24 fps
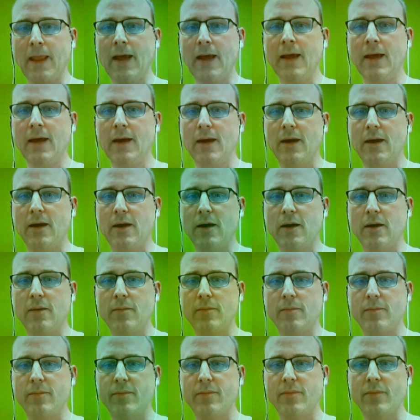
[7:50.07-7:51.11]

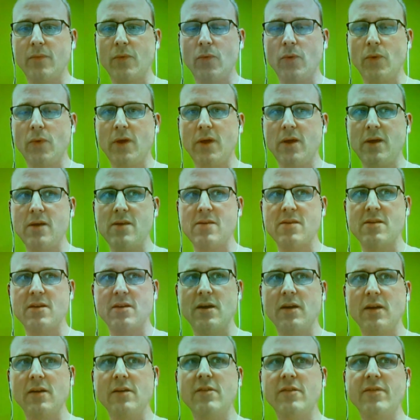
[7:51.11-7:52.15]
Um, we
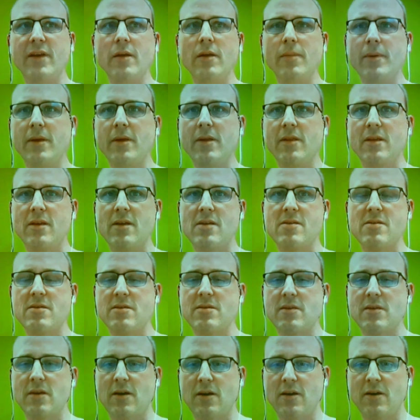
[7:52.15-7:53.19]
started developing this
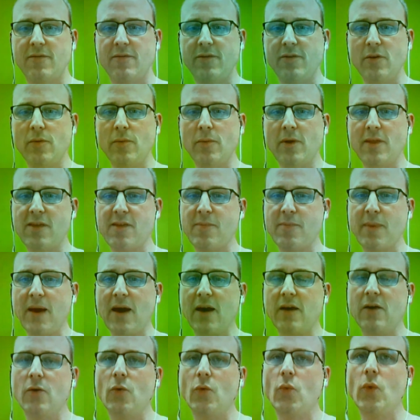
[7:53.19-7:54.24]
uh, a few months back
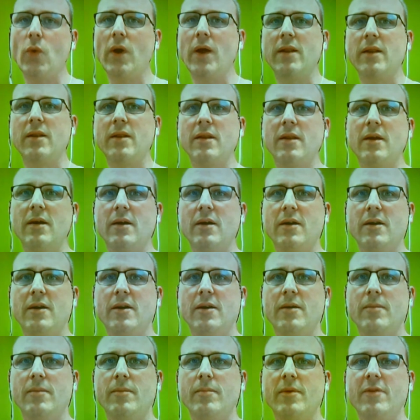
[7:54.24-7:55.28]
when
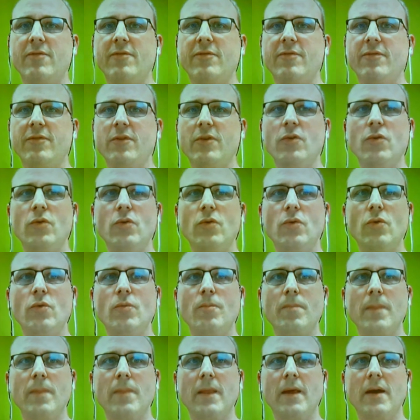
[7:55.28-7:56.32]
um, a few.
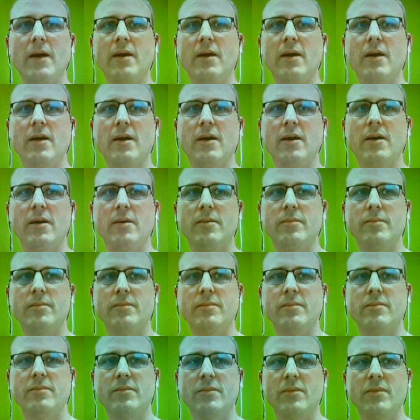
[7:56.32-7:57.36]

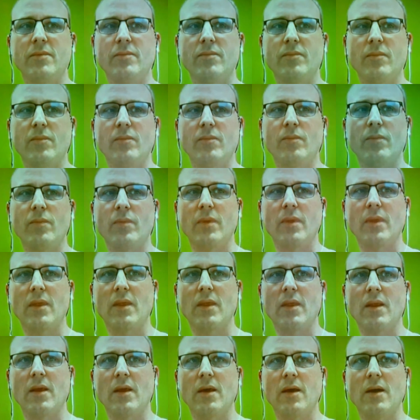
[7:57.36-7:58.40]
Um,
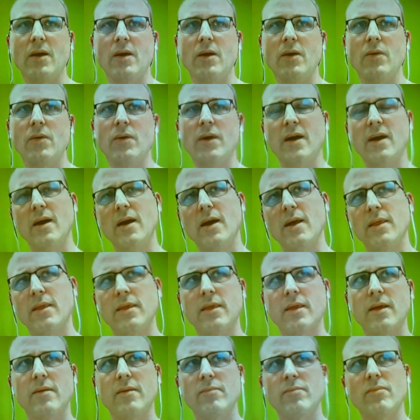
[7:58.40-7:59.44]
yeah, i
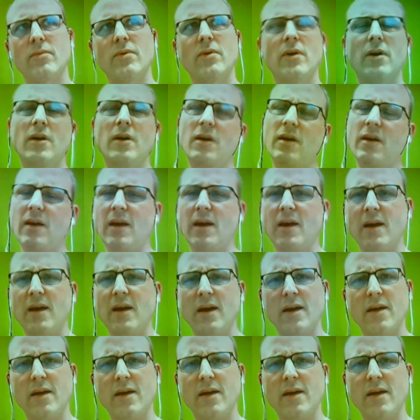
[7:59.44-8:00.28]
I, I,